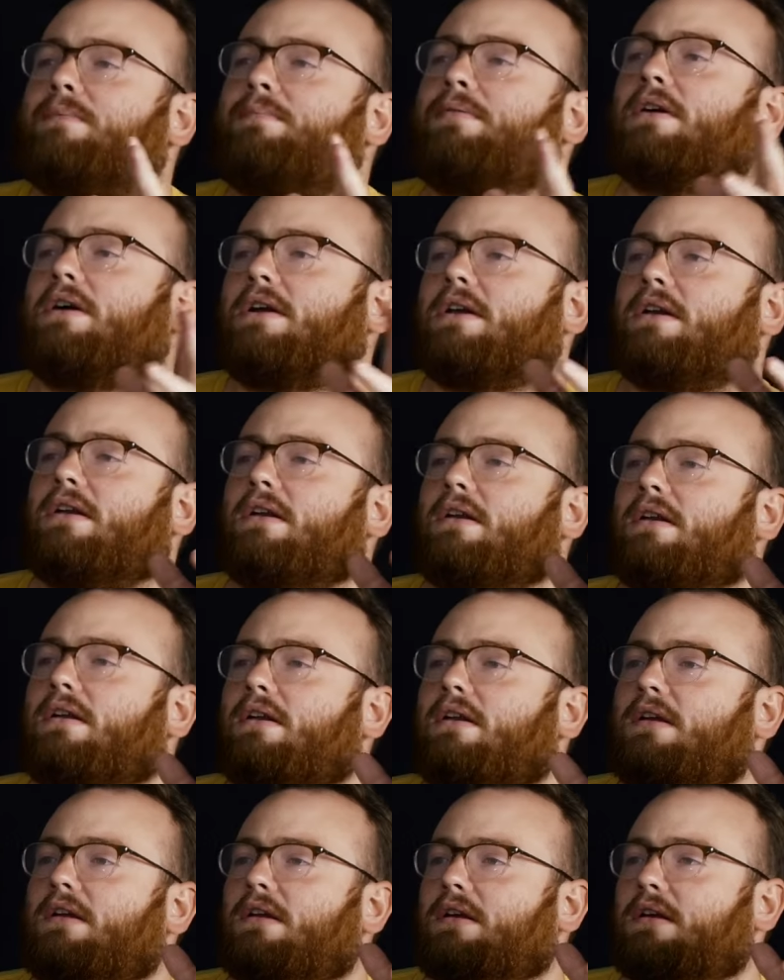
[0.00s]
to put
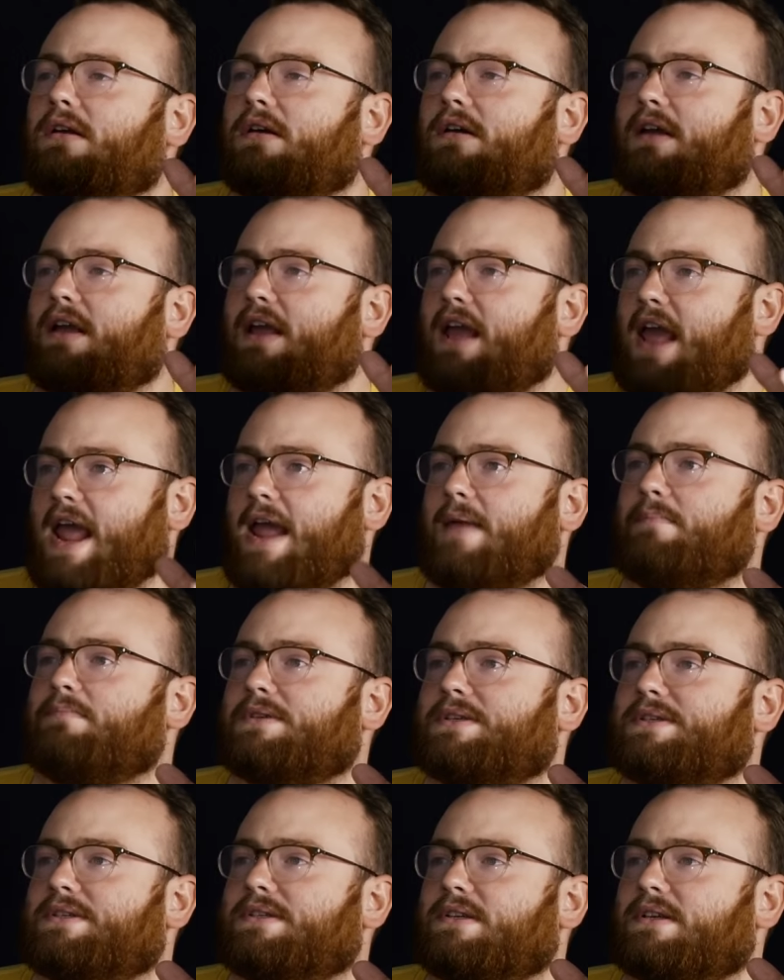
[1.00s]

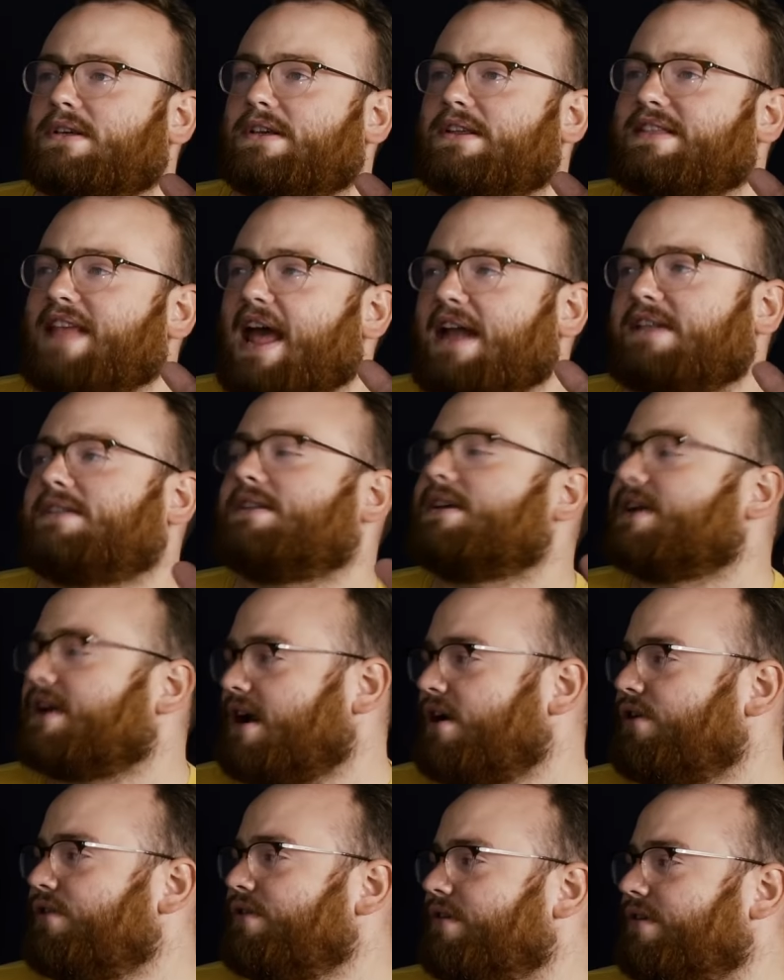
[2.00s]
Apes. That's the
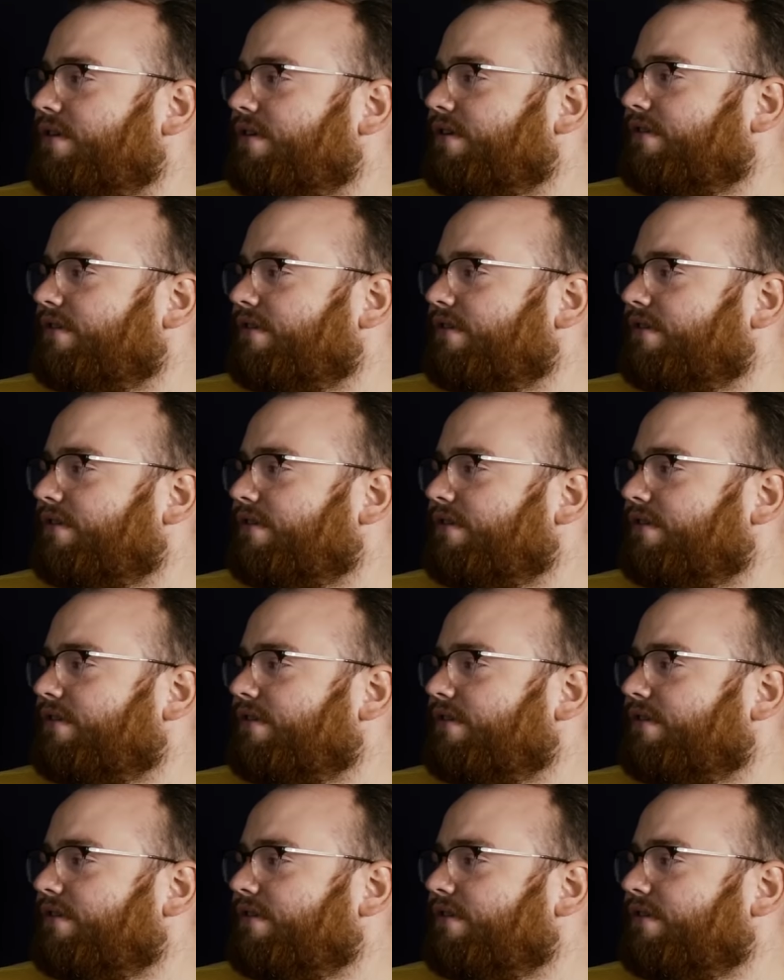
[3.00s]
GOAT,